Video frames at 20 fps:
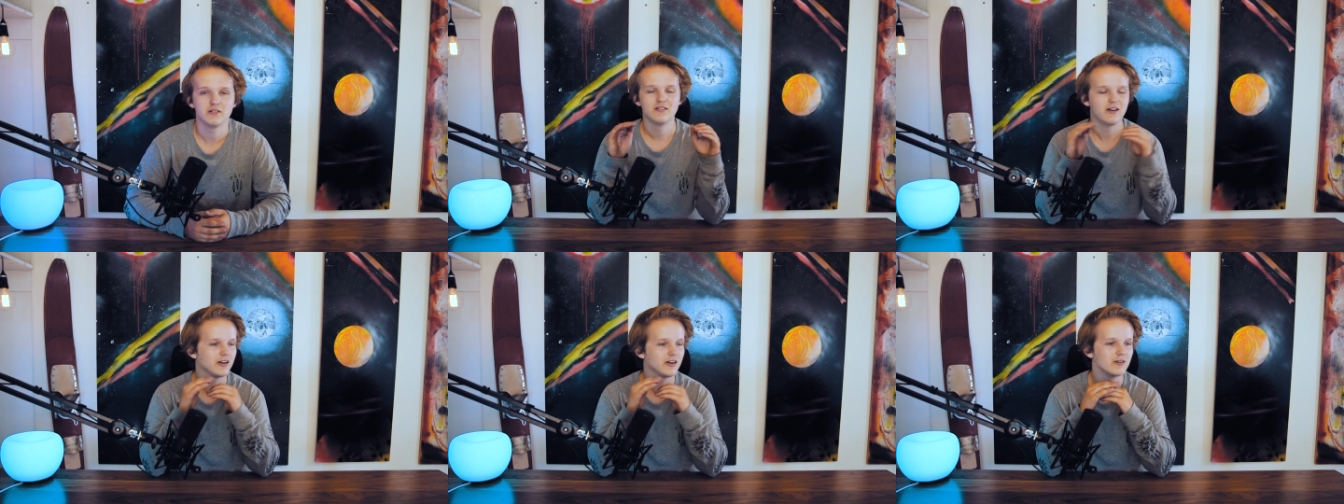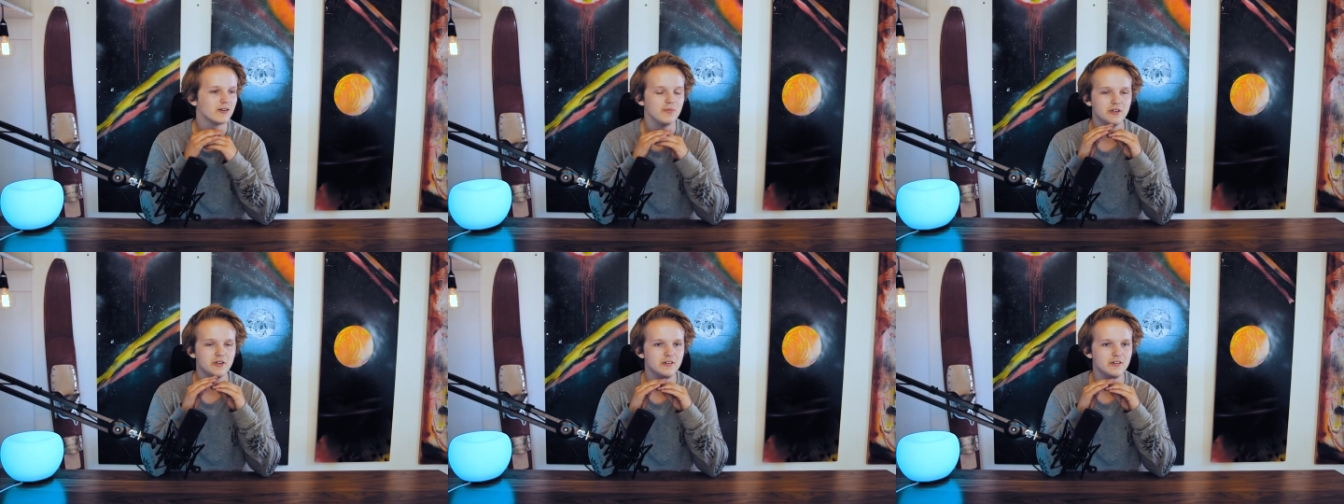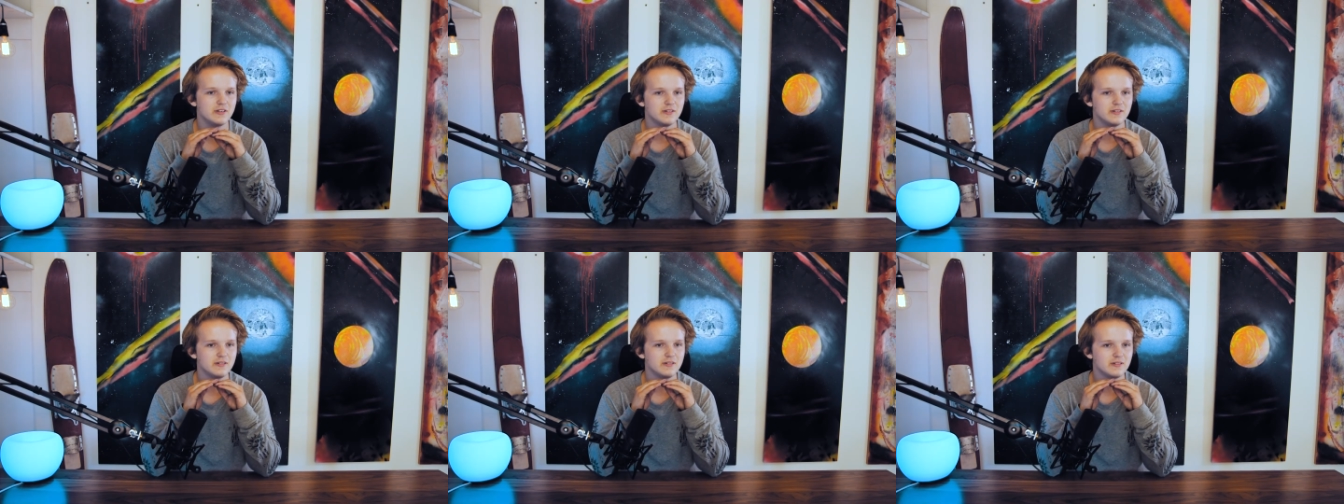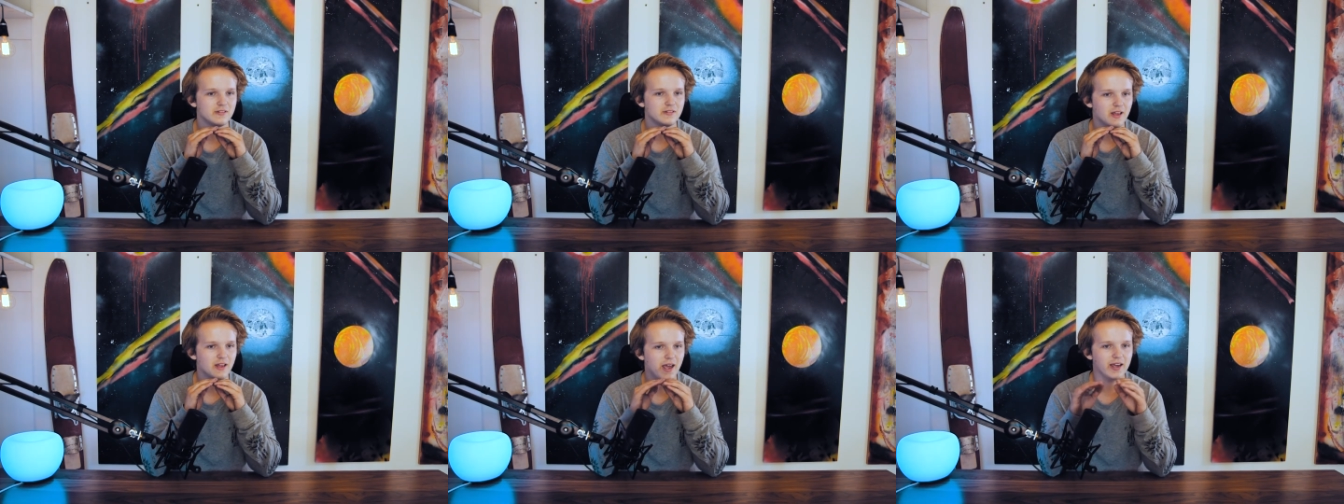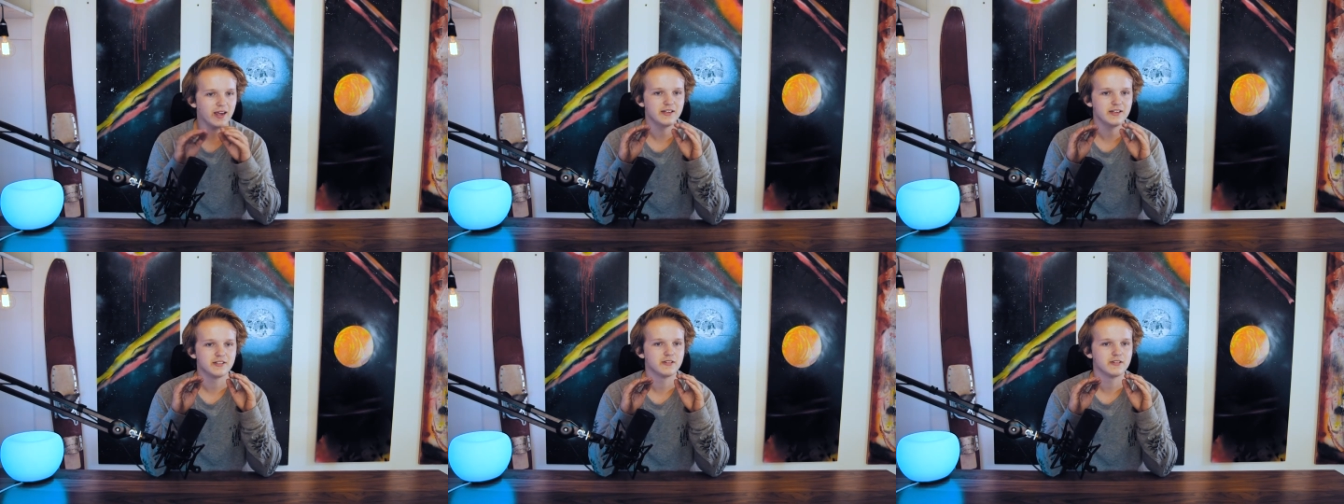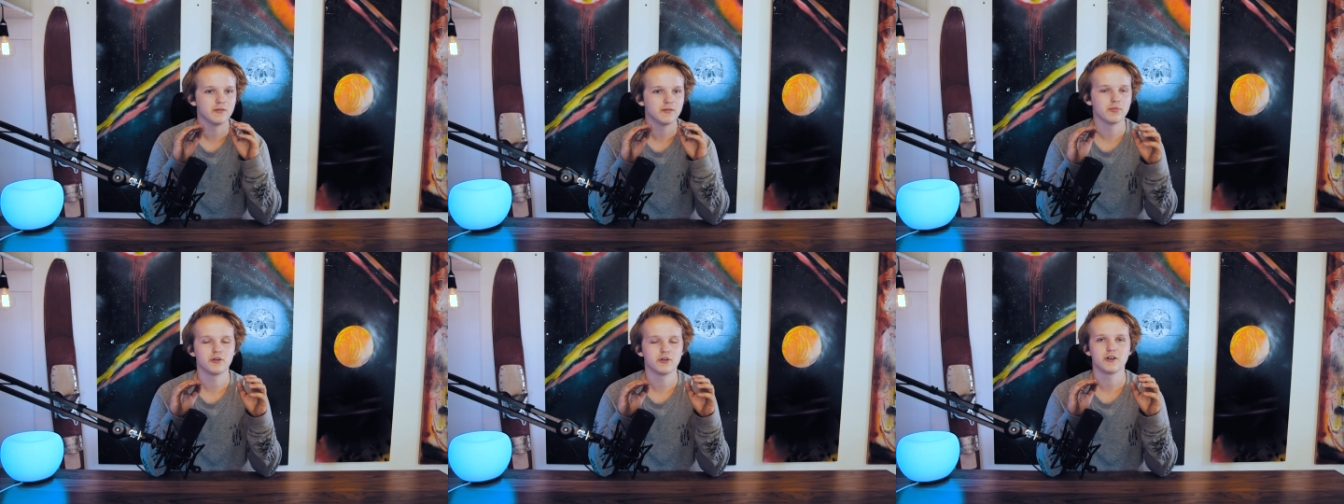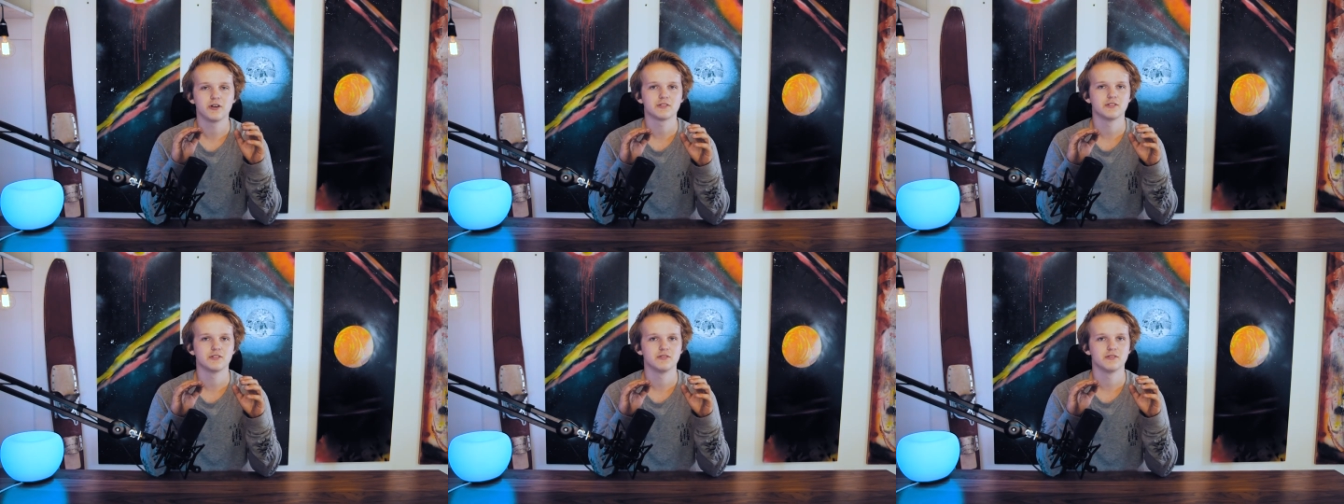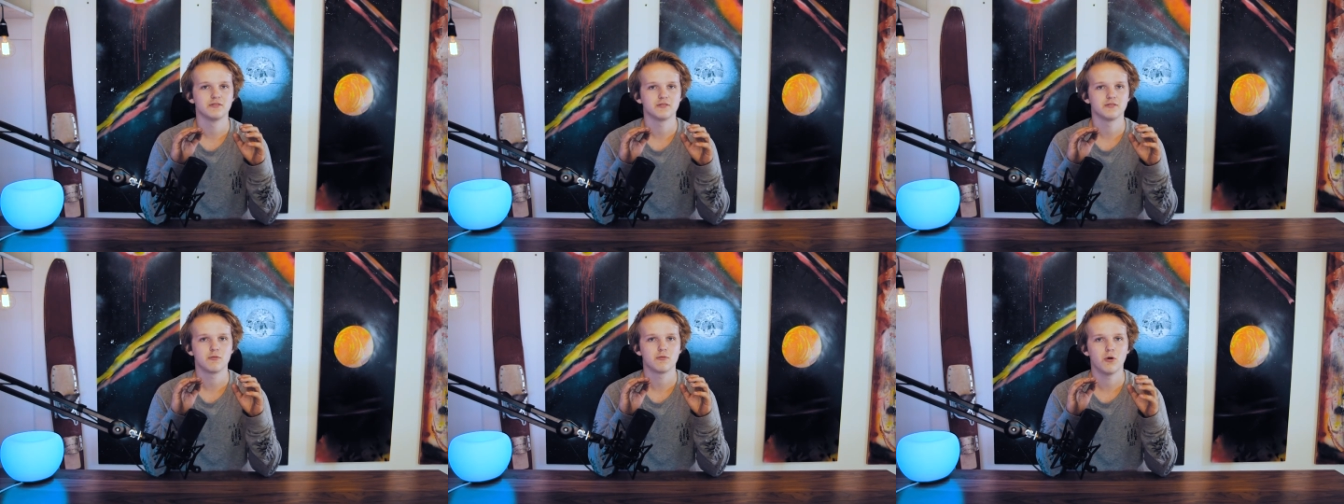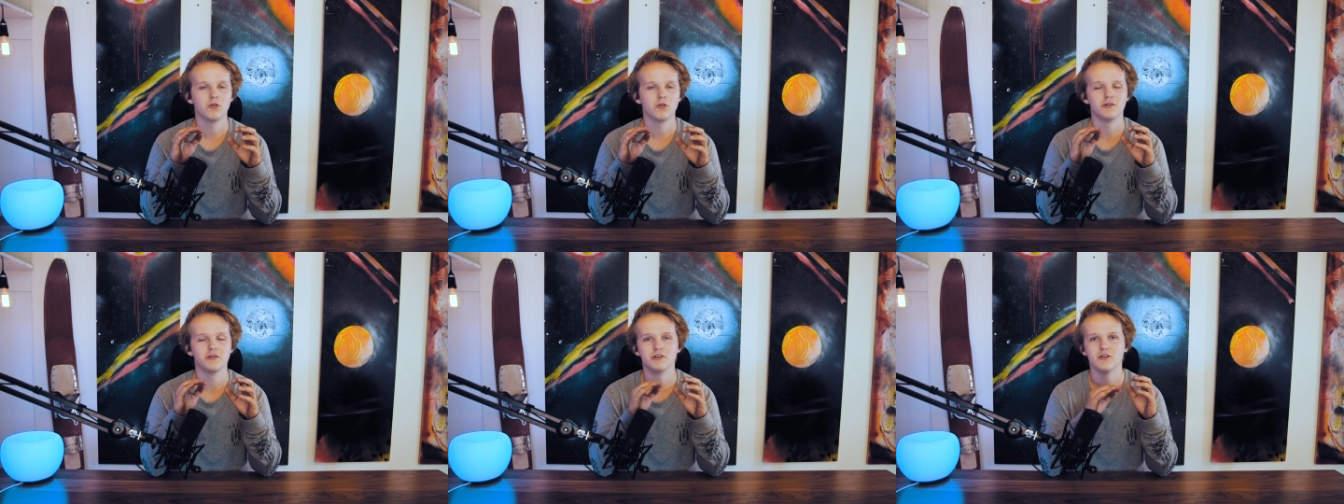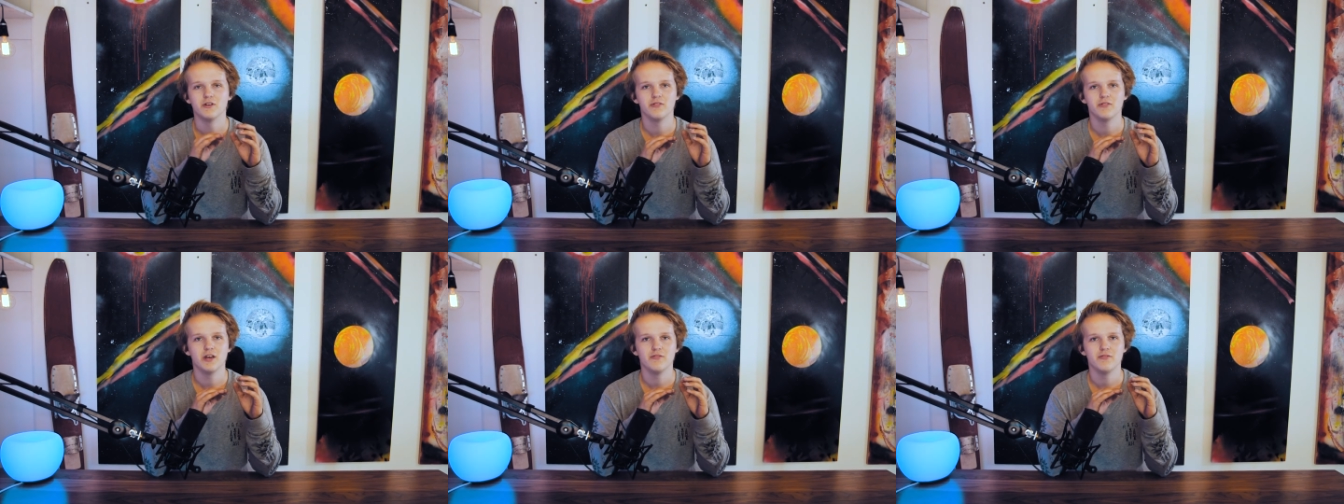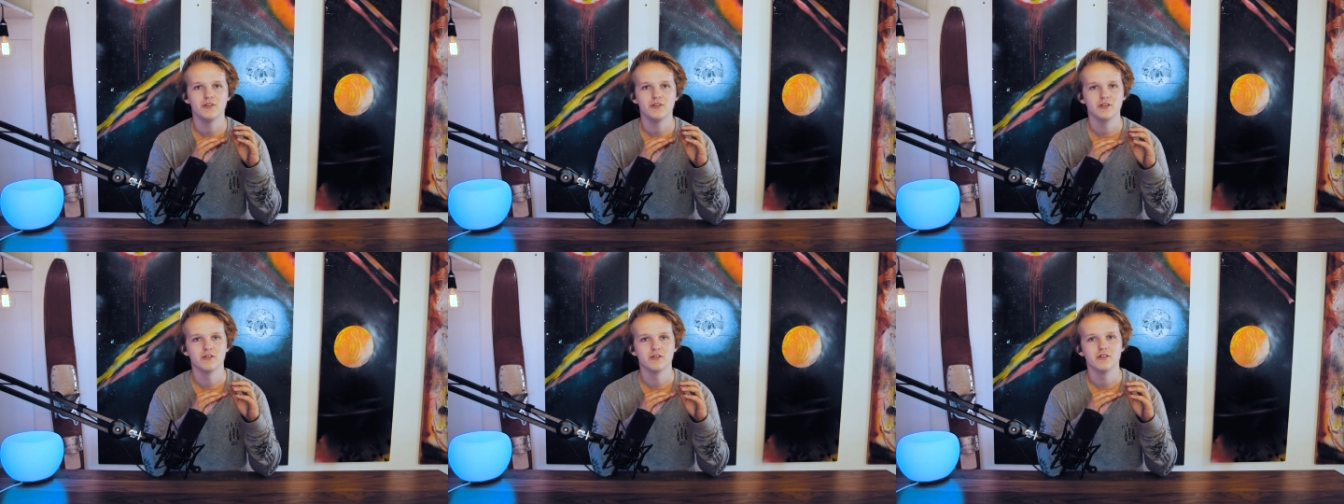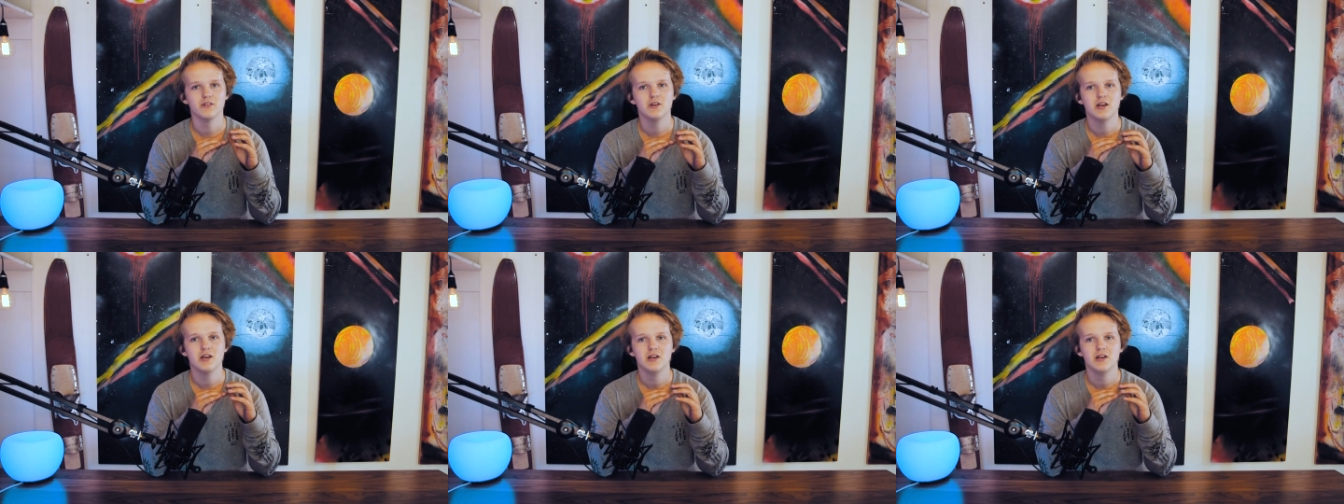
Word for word: I completely hate the production quality of that video.